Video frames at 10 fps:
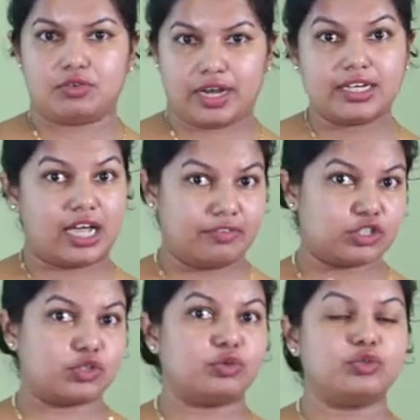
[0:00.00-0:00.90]
right? I will
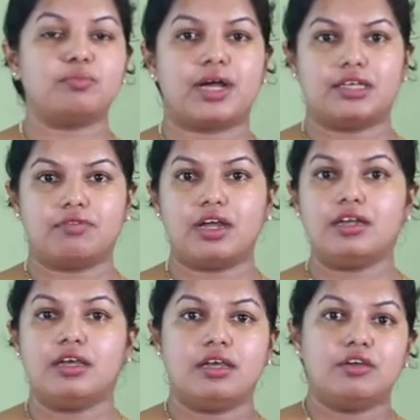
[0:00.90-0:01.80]
show you my one.
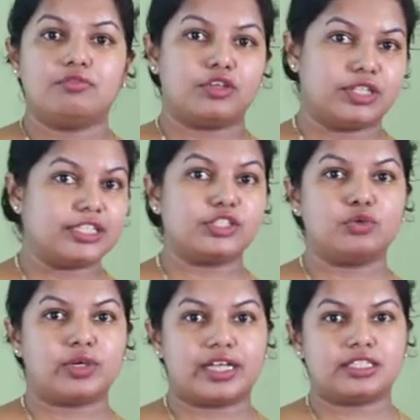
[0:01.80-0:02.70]
For this,
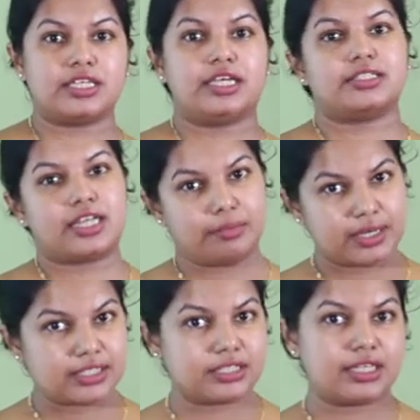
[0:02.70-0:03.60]
you can take
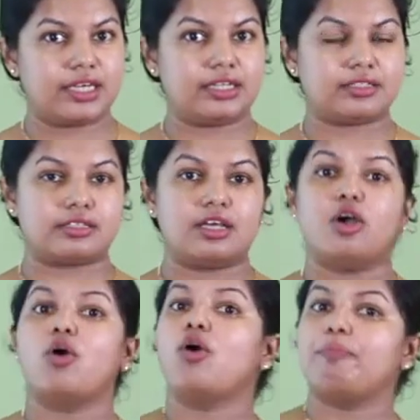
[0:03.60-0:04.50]
tamarind seeds
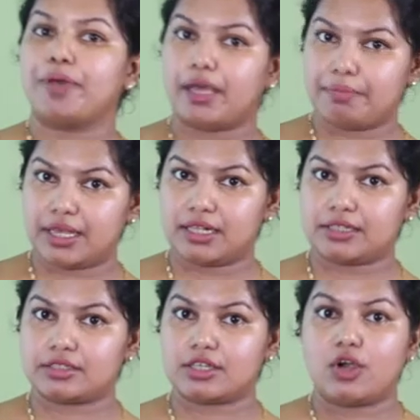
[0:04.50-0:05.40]
or
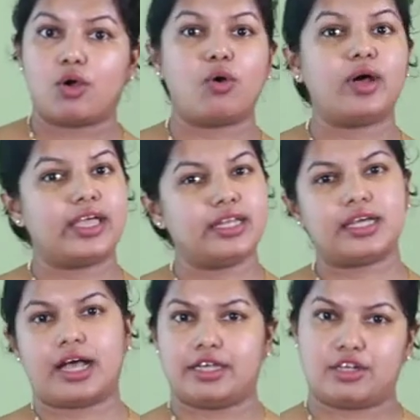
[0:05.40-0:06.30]
pebbles or any
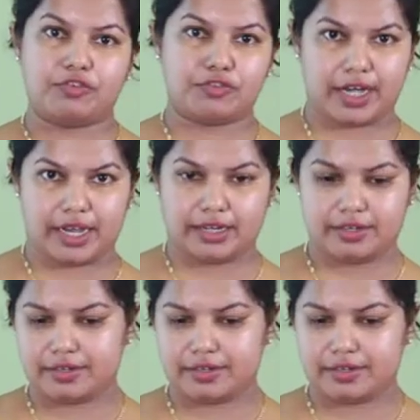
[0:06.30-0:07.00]
kind of grain.